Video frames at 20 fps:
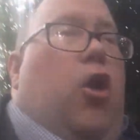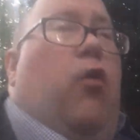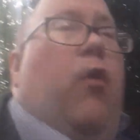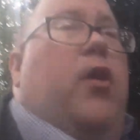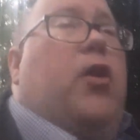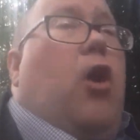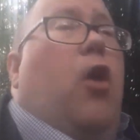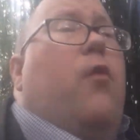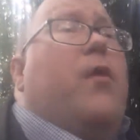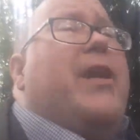are
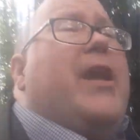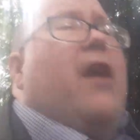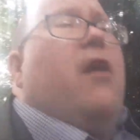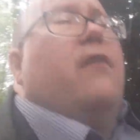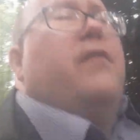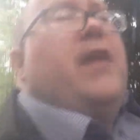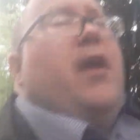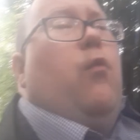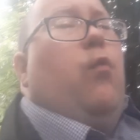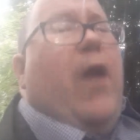going out of
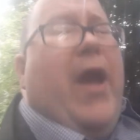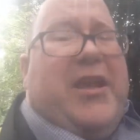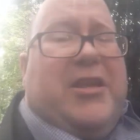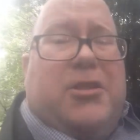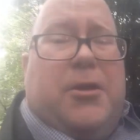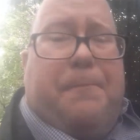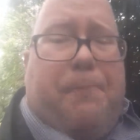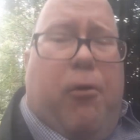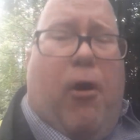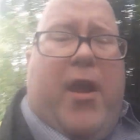their way
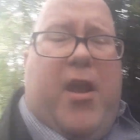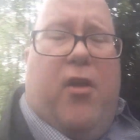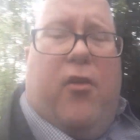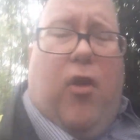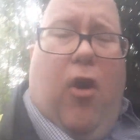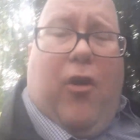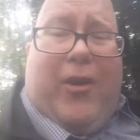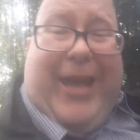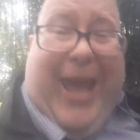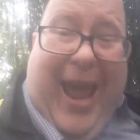to prey on
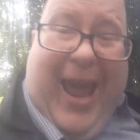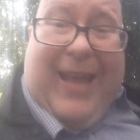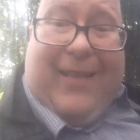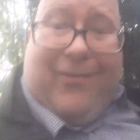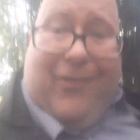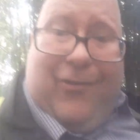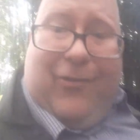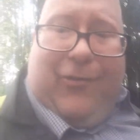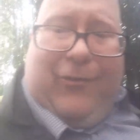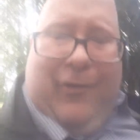our
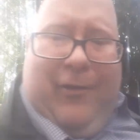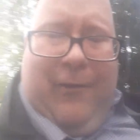kids.